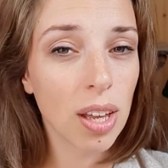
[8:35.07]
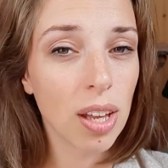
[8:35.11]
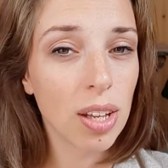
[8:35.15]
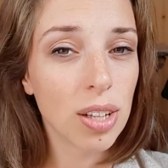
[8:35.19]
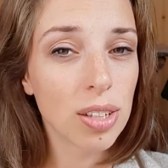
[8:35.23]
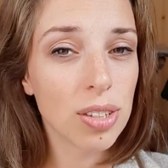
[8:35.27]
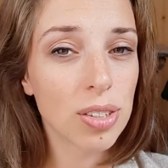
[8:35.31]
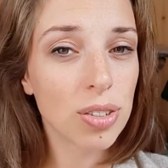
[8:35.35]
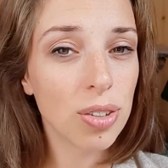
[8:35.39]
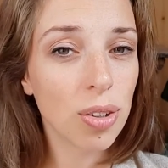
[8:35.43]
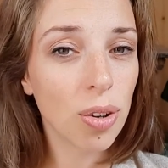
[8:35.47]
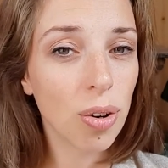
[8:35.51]

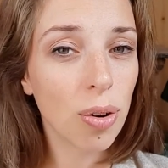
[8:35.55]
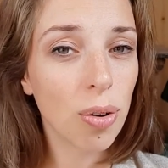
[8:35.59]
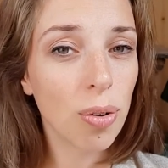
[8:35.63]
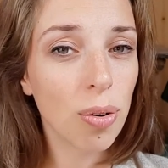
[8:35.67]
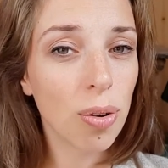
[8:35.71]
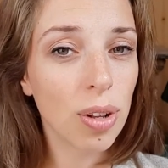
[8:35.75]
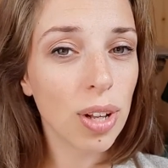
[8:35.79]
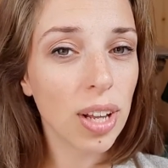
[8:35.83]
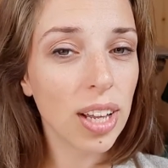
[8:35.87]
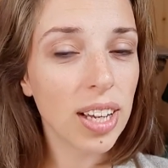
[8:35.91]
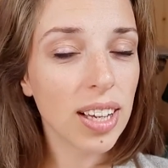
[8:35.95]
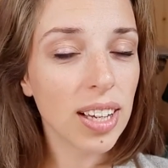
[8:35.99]
So,
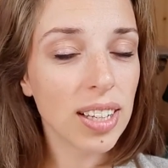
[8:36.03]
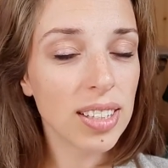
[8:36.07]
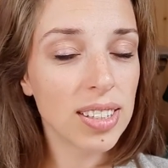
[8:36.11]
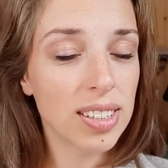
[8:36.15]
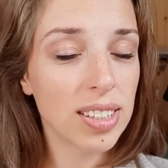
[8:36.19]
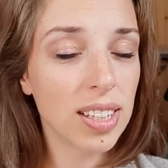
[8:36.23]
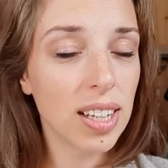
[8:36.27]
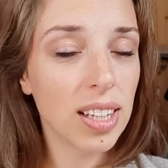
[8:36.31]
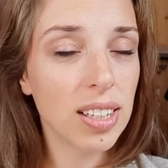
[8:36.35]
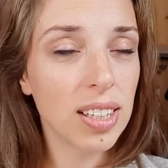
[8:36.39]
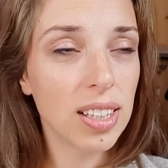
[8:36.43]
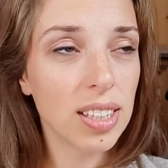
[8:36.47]
like I
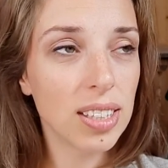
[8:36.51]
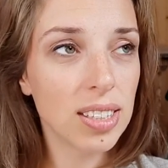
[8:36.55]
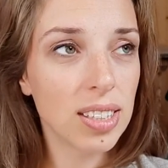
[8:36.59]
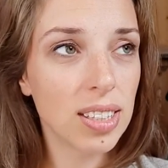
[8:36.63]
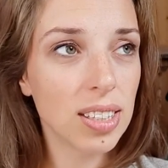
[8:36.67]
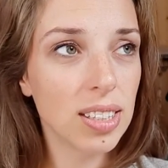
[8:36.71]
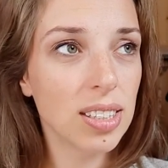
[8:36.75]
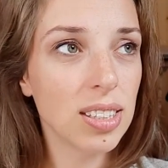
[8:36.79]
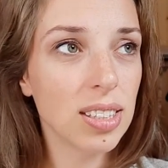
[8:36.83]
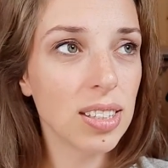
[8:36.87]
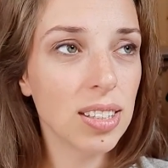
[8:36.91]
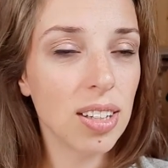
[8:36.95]
said, this
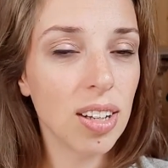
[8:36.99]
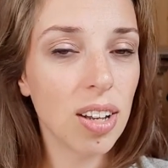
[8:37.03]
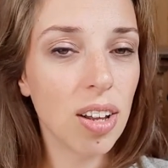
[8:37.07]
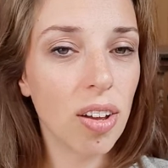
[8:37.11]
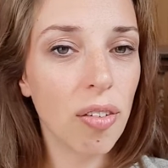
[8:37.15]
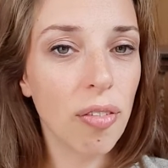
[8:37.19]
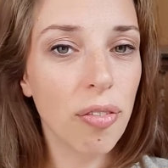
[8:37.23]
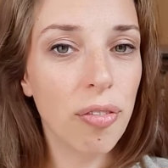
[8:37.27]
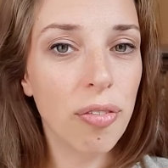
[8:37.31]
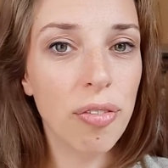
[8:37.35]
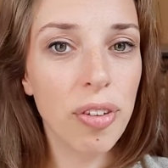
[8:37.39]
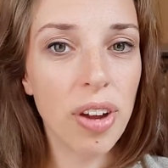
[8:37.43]
isn't a
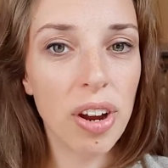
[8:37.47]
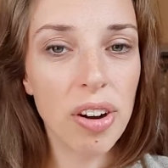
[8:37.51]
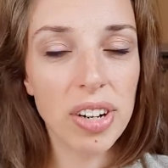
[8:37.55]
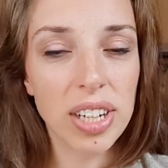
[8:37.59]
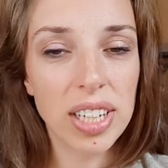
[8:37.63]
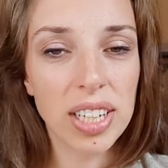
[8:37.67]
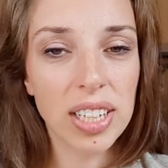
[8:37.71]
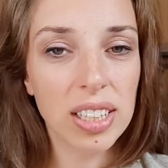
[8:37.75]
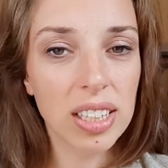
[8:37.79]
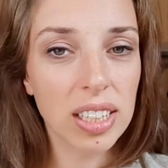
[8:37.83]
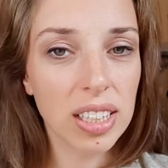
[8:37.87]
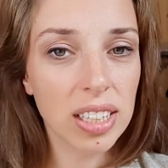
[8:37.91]
very
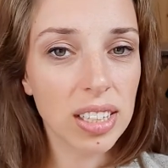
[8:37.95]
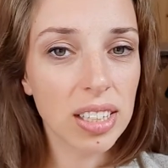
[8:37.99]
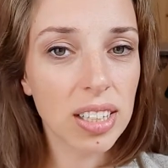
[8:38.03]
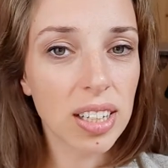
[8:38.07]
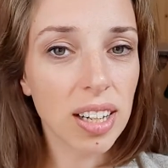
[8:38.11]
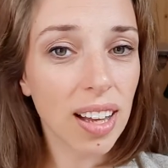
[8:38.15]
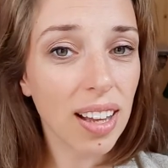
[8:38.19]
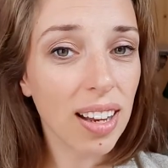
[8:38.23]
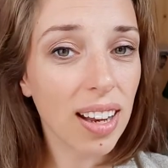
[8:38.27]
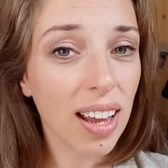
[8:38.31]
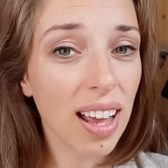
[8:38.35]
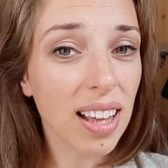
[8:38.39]

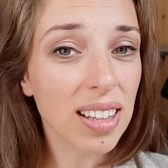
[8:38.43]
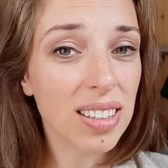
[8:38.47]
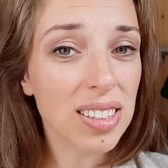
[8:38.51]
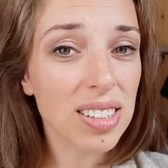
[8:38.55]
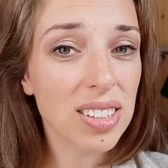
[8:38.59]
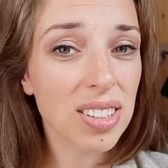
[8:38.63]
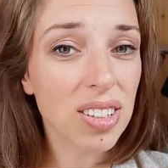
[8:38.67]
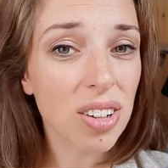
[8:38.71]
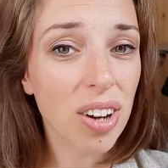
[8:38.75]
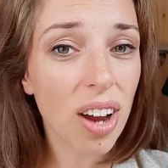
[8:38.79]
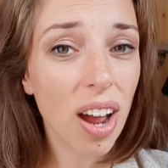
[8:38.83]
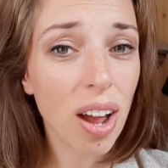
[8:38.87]
clear-cut
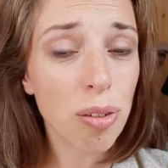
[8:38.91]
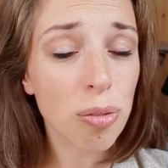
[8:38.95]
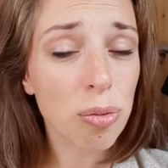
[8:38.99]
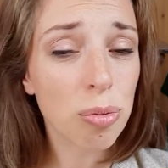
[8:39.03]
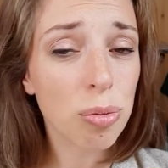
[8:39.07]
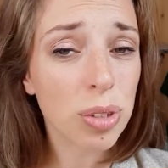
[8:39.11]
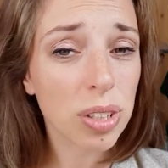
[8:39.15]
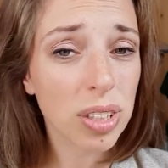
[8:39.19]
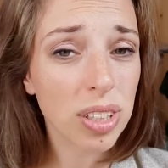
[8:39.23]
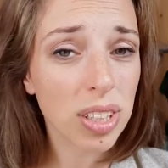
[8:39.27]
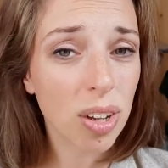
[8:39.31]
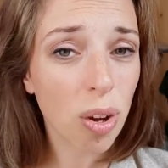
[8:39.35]
answer. I
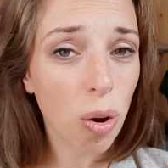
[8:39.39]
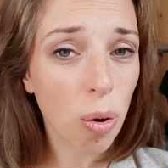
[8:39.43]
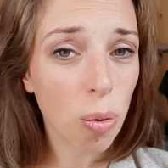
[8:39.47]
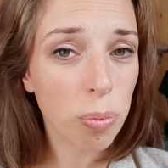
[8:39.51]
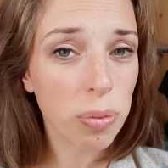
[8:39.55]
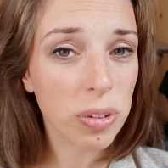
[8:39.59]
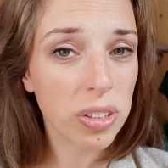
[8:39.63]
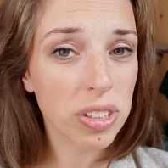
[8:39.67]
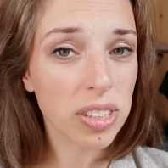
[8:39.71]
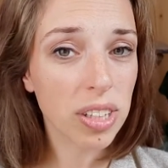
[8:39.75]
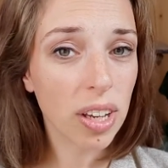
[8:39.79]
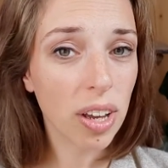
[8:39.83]
really hope
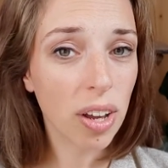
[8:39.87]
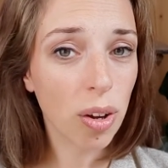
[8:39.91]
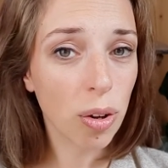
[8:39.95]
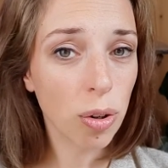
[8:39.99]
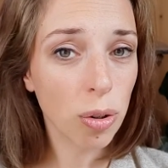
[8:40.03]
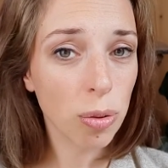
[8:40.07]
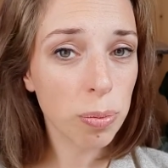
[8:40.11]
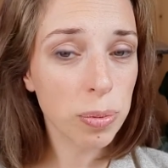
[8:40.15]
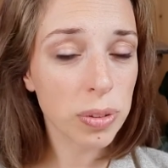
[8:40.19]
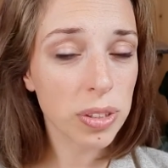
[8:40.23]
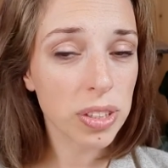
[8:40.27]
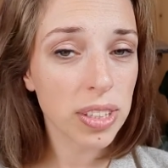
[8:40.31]
this
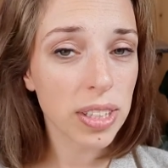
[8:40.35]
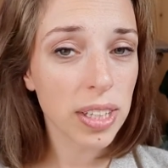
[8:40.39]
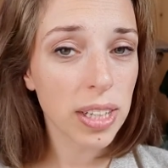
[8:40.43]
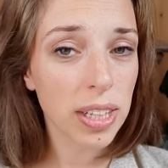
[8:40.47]
helped.